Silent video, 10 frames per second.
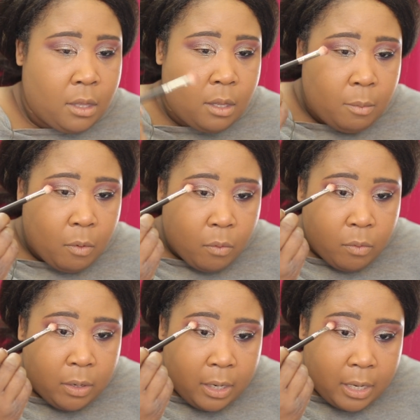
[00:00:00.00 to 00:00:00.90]
the
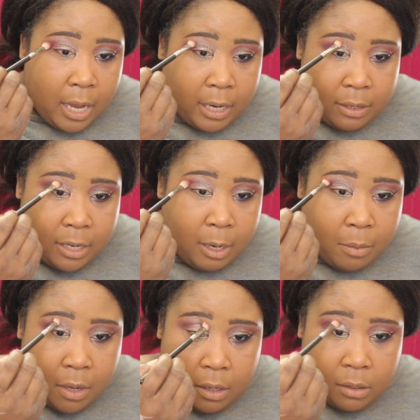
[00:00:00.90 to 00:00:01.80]
maroony kind of
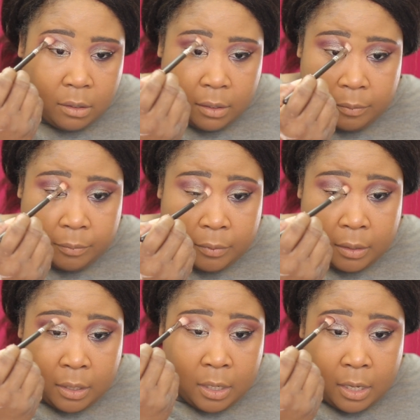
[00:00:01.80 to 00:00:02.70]
deep color,
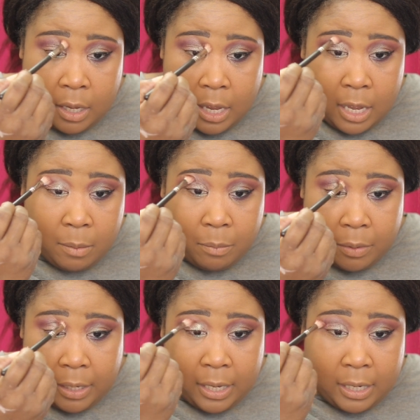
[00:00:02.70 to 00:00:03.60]
and
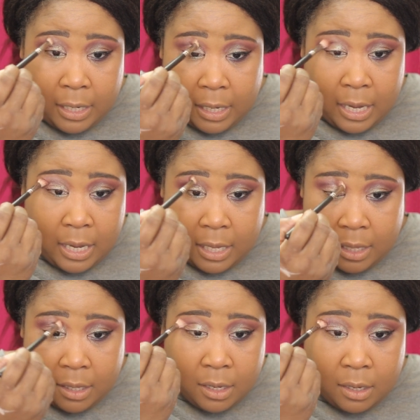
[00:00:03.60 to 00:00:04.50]
blend
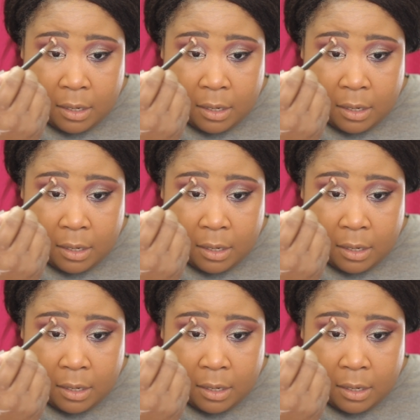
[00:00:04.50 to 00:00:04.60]
in